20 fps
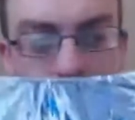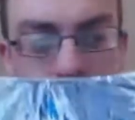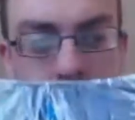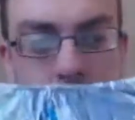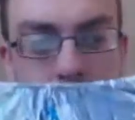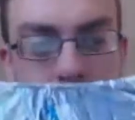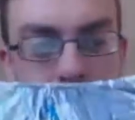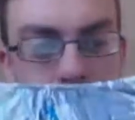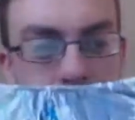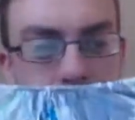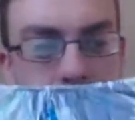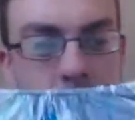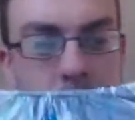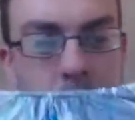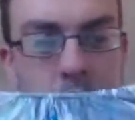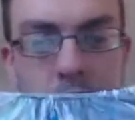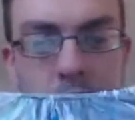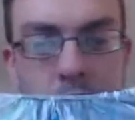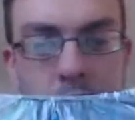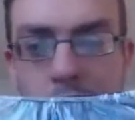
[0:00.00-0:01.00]
it's got some
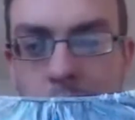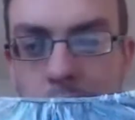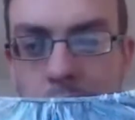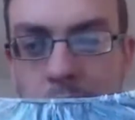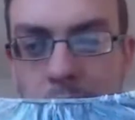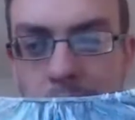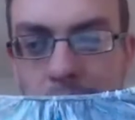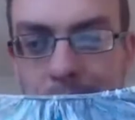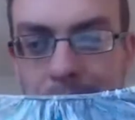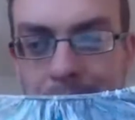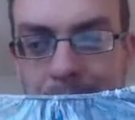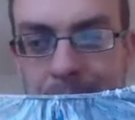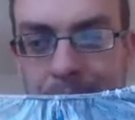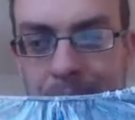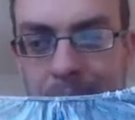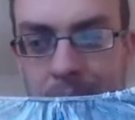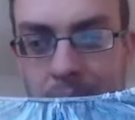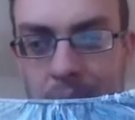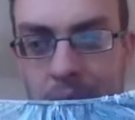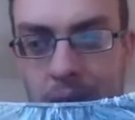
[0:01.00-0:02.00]
straps in.
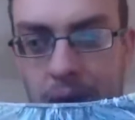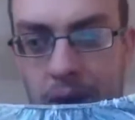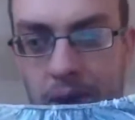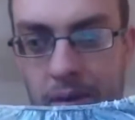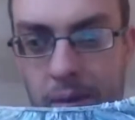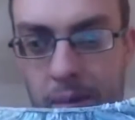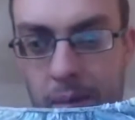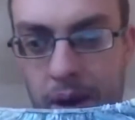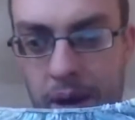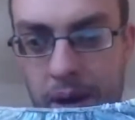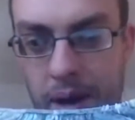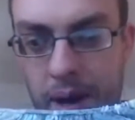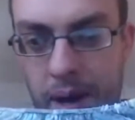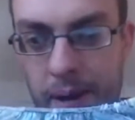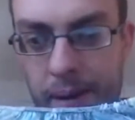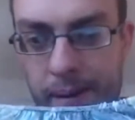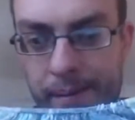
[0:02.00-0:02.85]
Hi, Rebecca.